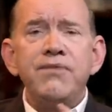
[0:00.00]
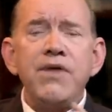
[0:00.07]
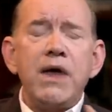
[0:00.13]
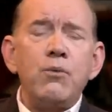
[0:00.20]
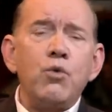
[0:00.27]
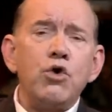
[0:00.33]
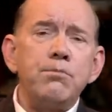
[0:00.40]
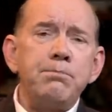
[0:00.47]
That
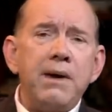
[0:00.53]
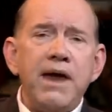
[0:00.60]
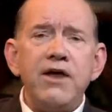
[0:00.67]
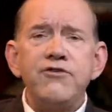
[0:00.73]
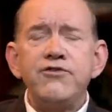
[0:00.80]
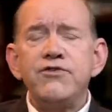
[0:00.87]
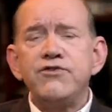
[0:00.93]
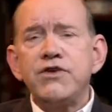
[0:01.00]
word
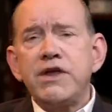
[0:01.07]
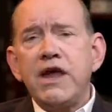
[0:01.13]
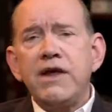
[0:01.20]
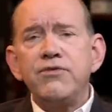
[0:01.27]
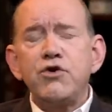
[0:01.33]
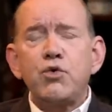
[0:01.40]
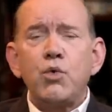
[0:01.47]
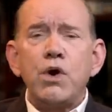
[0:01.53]
patience, again,
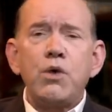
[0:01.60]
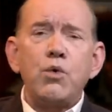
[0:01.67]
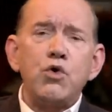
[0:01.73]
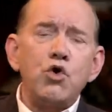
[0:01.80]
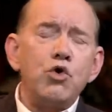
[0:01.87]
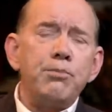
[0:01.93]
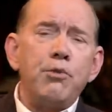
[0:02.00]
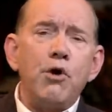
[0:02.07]
the Greek word
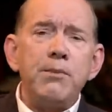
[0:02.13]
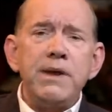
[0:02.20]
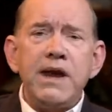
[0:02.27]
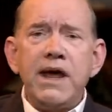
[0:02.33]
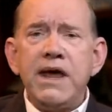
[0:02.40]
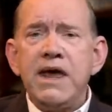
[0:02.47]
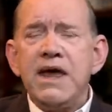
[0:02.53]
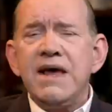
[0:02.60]

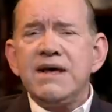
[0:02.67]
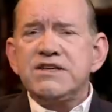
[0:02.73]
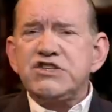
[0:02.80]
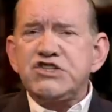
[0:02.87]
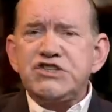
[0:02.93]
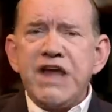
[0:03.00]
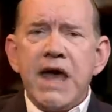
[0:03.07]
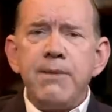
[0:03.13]
hupomene,
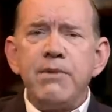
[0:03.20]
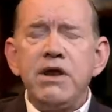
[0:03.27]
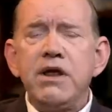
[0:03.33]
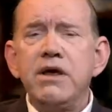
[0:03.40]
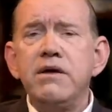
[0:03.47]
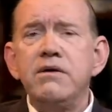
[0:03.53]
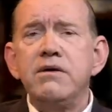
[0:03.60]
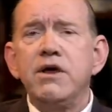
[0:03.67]

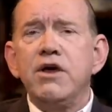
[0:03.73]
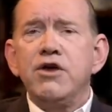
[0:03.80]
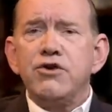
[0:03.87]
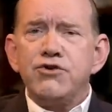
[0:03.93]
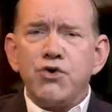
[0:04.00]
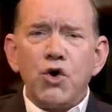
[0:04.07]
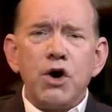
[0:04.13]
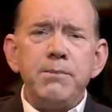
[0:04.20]
stamina
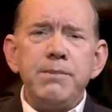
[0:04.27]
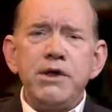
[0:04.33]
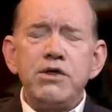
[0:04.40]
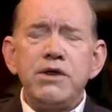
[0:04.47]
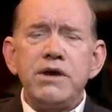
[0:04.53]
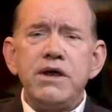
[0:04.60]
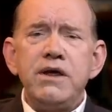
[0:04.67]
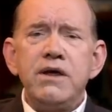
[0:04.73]

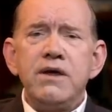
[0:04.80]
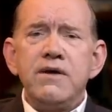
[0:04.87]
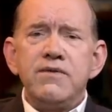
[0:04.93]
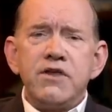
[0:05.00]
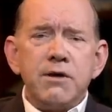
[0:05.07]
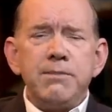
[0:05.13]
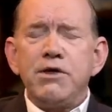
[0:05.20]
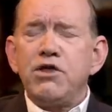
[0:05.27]
durability,
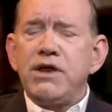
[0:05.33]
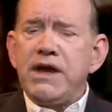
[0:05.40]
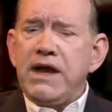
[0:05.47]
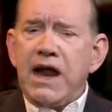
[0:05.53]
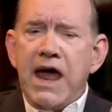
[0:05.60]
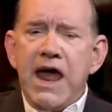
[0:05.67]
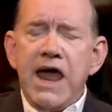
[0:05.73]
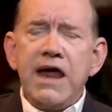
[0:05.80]
the ability to
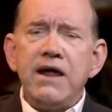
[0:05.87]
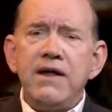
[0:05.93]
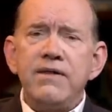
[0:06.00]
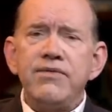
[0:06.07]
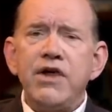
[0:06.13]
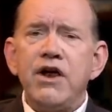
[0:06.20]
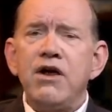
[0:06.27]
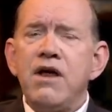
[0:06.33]
hang in
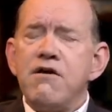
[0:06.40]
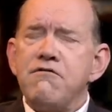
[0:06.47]
there.